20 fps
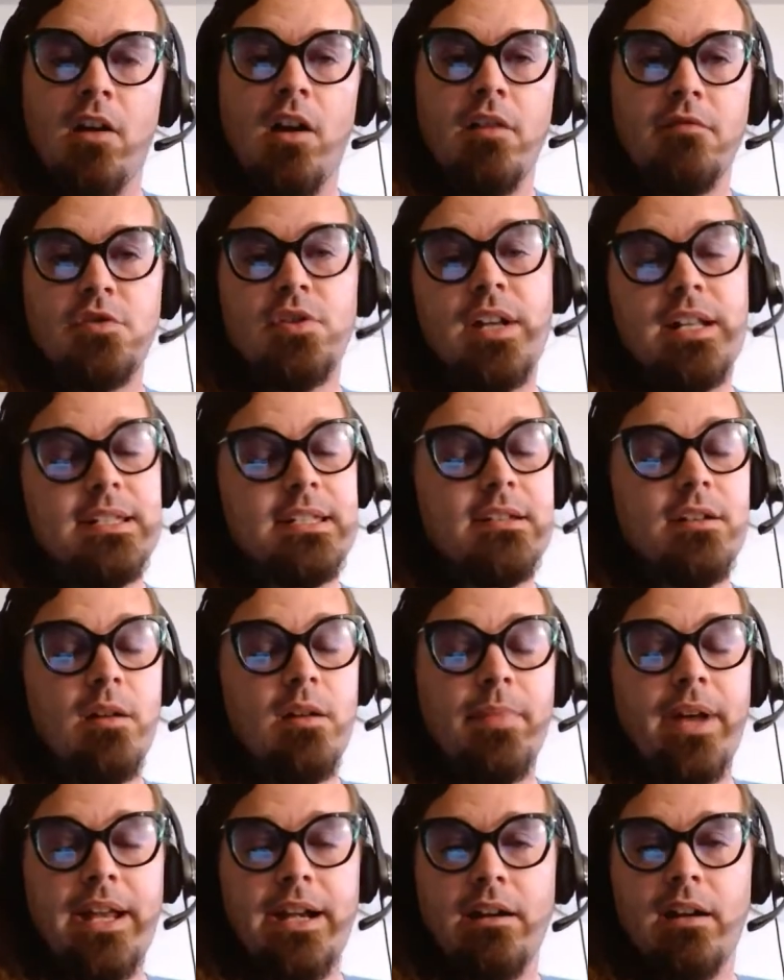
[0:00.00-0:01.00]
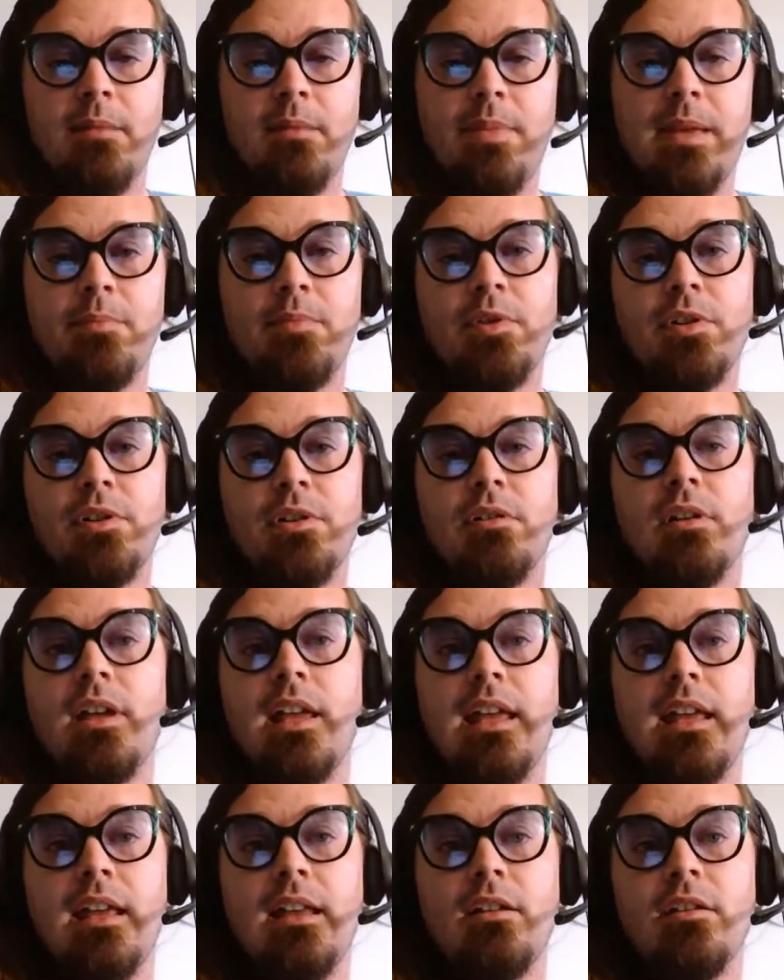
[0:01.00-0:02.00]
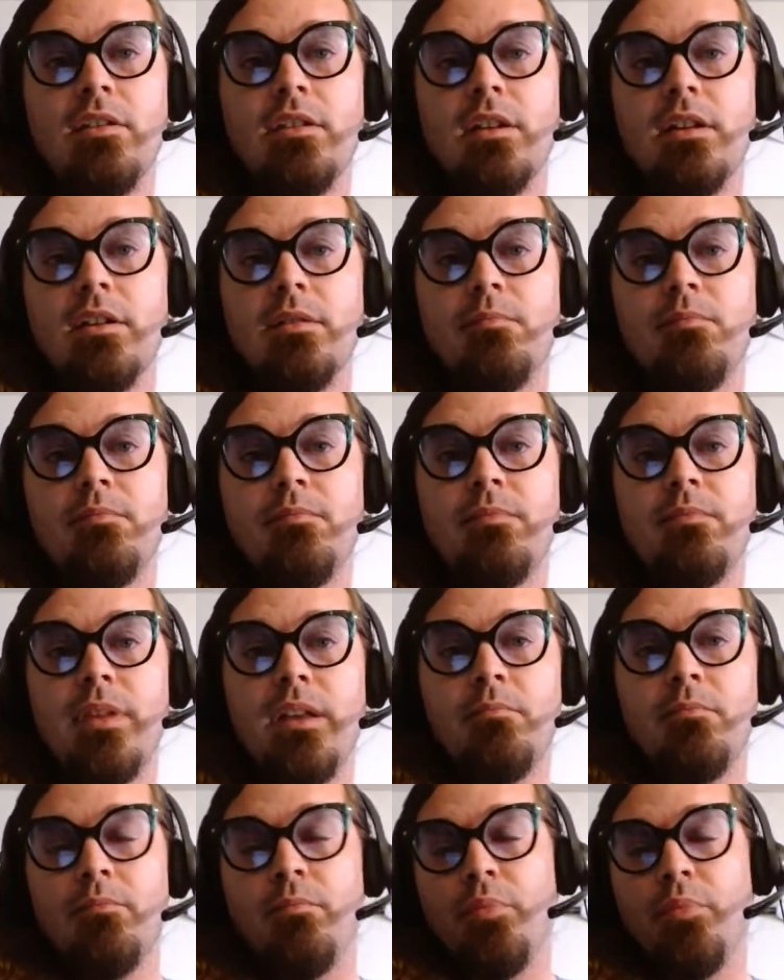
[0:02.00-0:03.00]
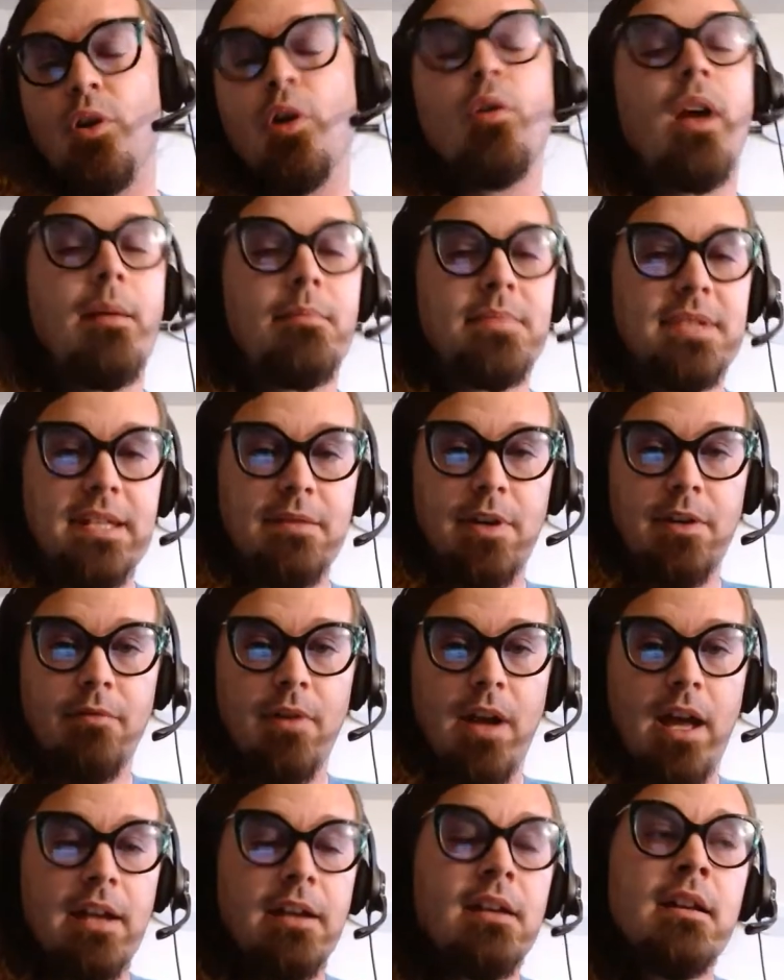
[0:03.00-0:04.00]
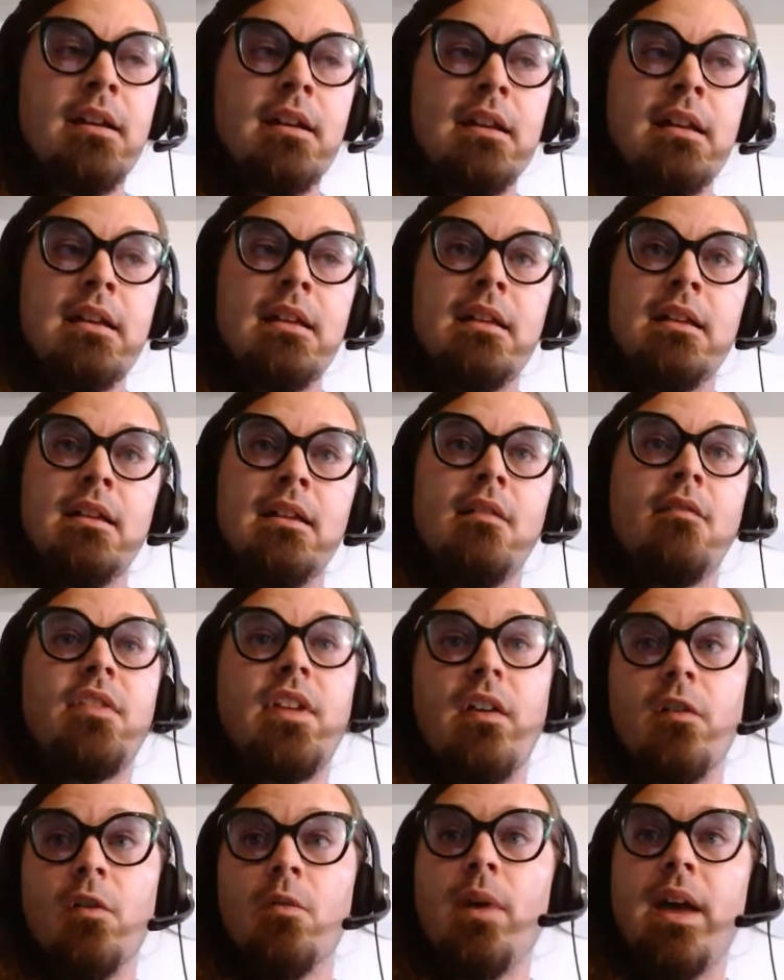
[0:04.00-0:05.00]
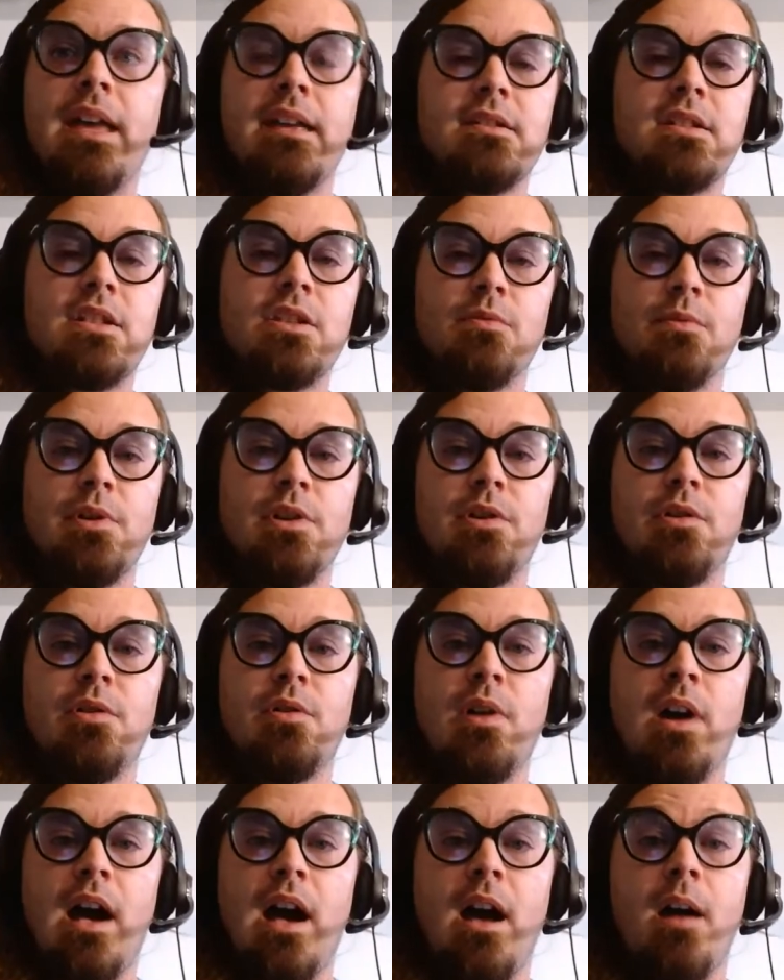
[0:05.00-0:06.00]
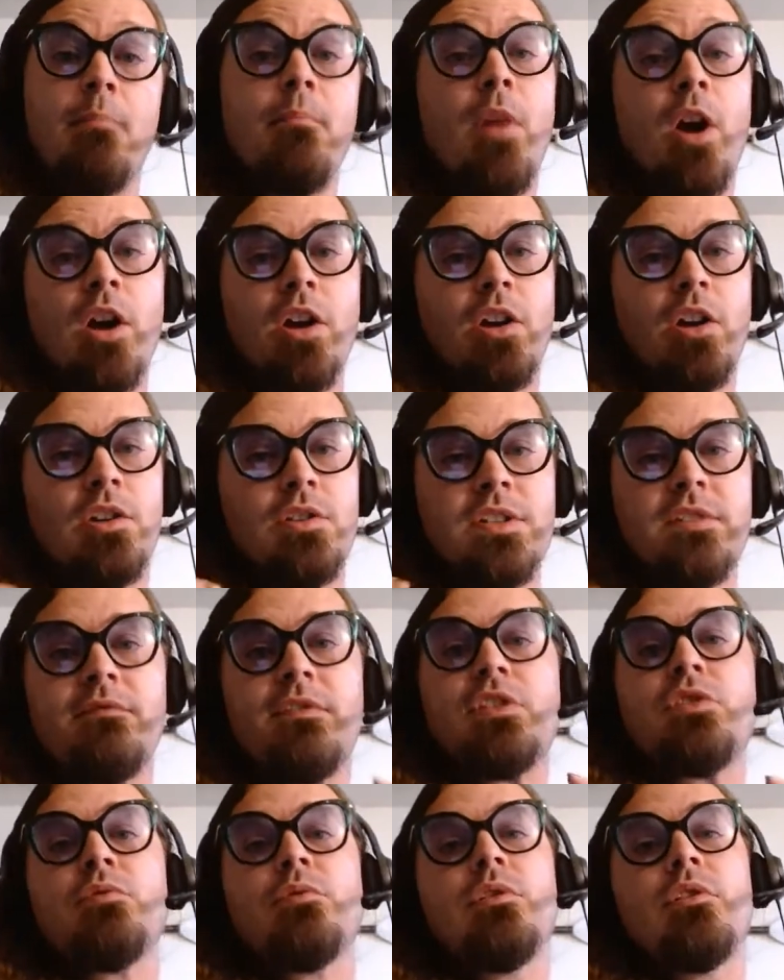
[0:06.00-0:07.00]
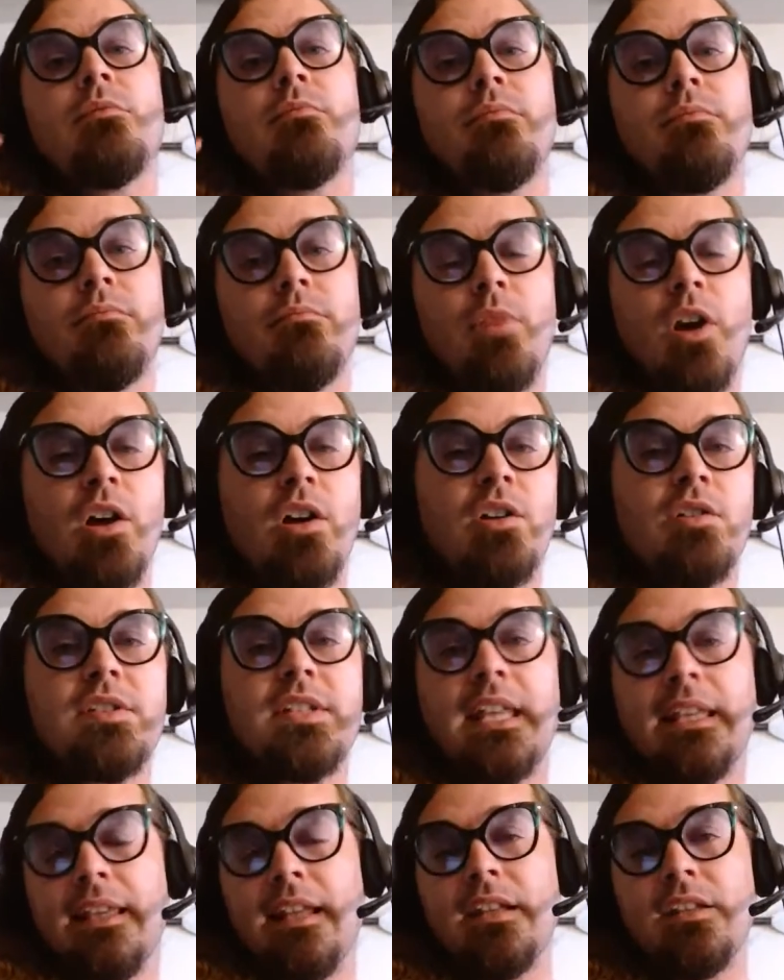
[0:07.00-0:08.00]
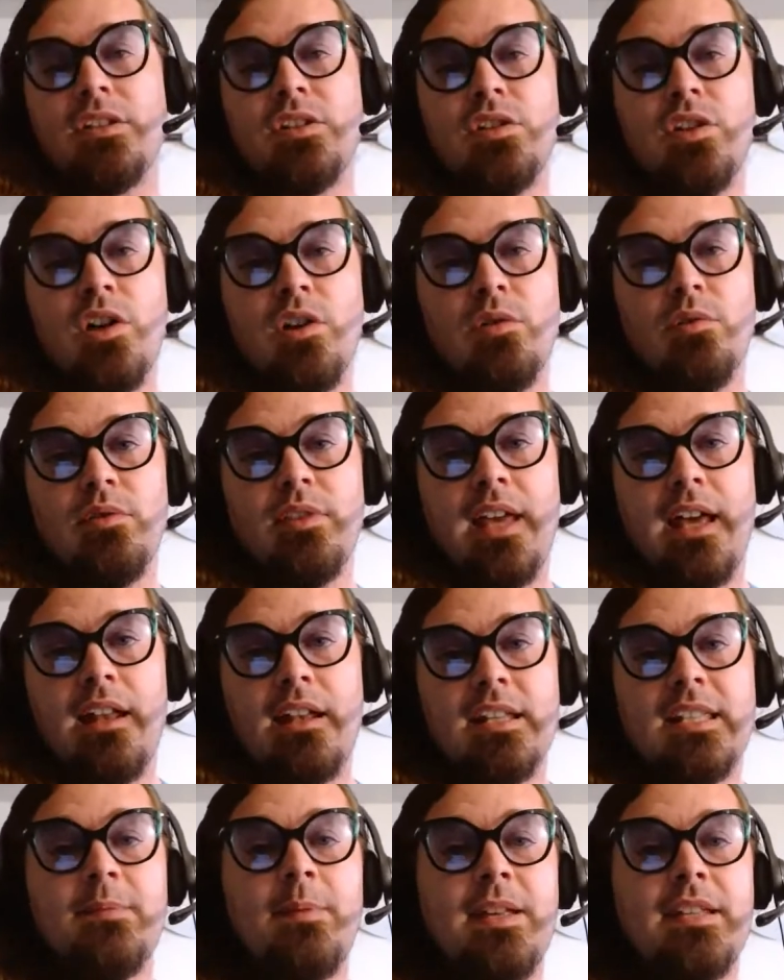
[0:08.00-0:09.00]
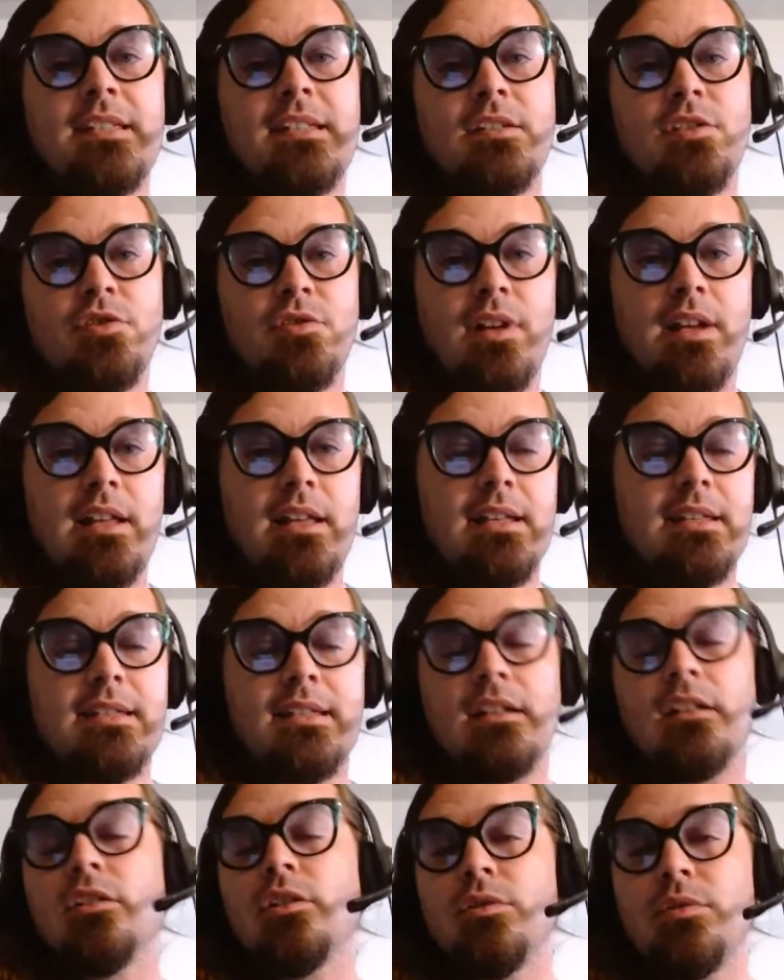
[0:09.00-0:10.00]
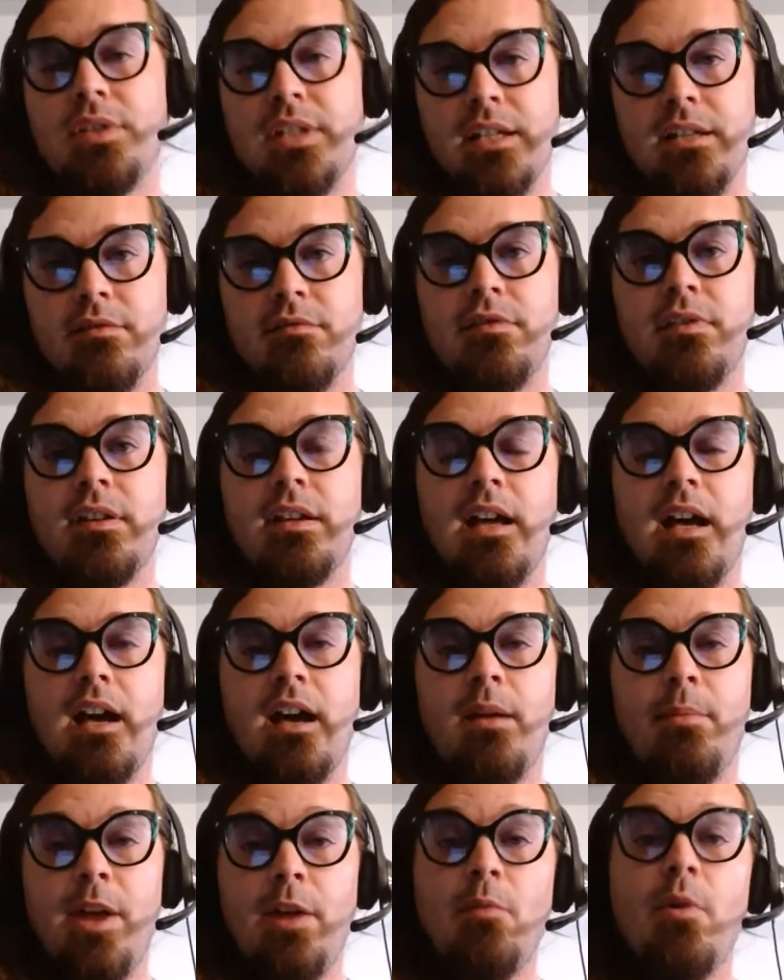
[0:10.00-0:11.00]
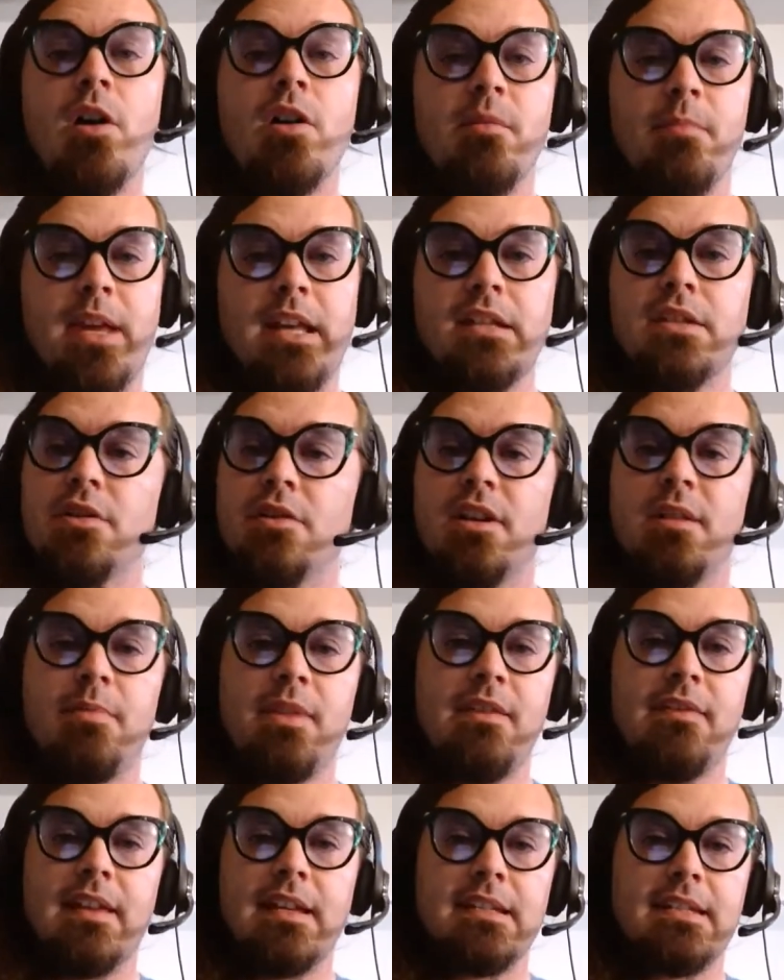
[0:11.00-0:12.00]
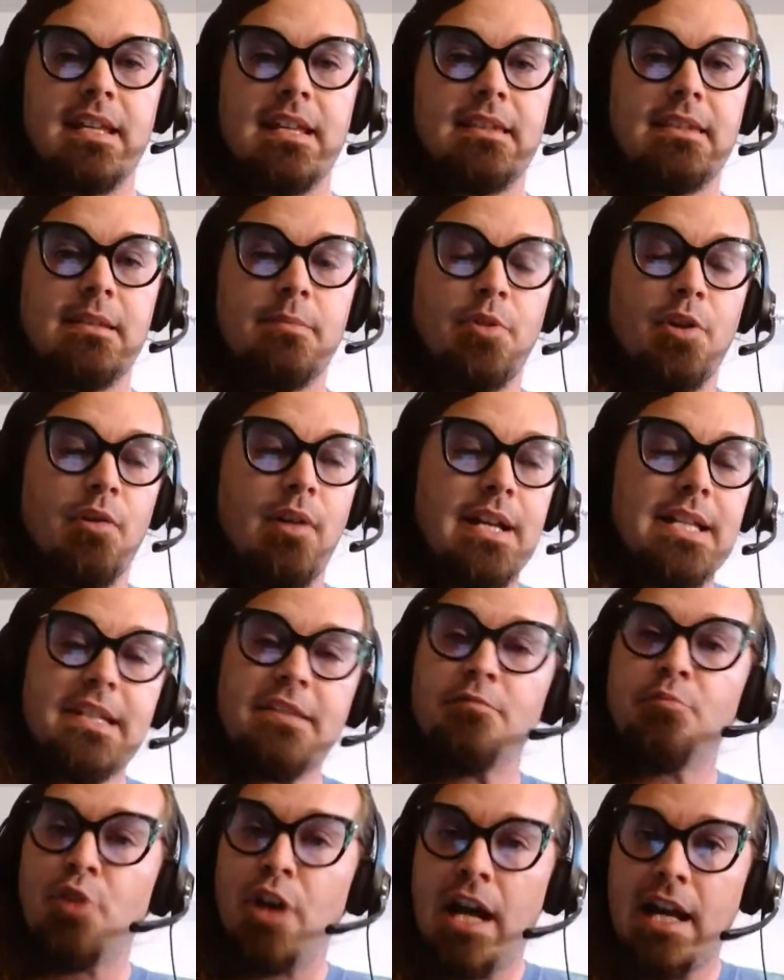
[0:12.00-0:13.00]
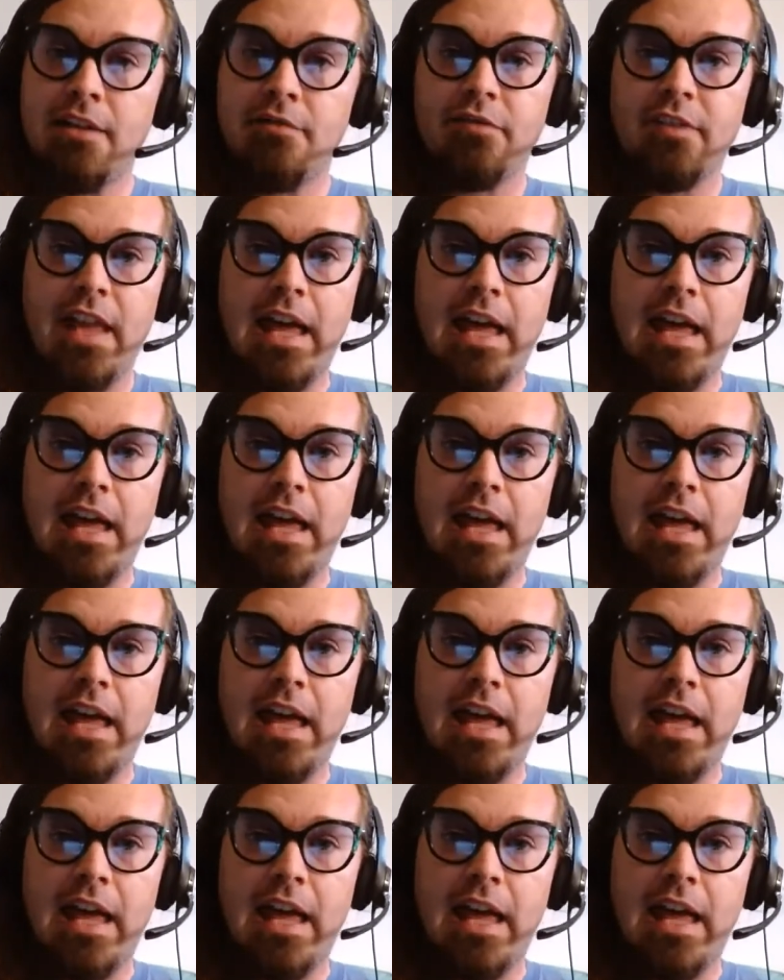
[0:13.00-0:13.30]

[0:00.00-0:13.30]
or of trans and non-binary people in the programs that we run. The other way is through markers, visual markers that let us know that a space is inclusive and welcoming. So it could be things like the progressive pride